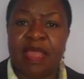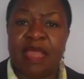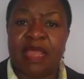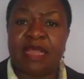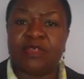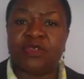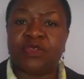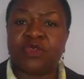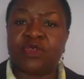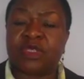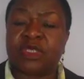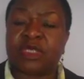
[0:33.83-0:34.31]

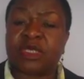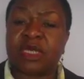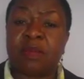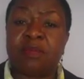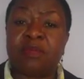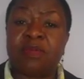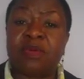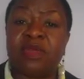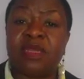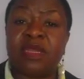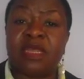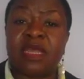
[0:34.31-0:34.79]
And so
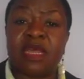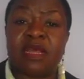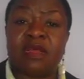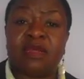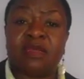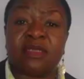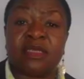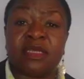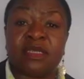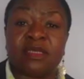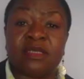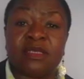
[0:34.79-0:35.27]
somebody
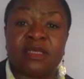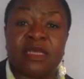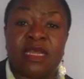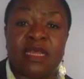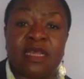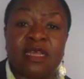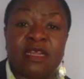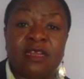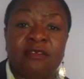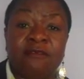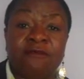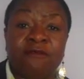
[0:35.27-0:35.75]
else has
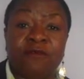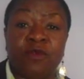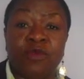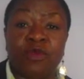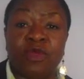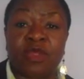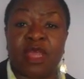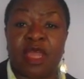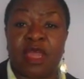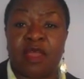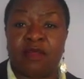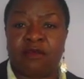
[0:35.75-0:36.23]
taken full
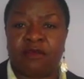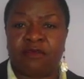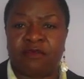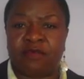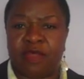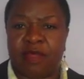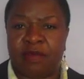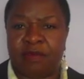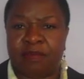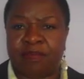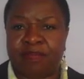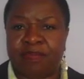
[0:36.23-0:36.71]
care of
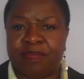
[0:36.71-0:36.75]
them.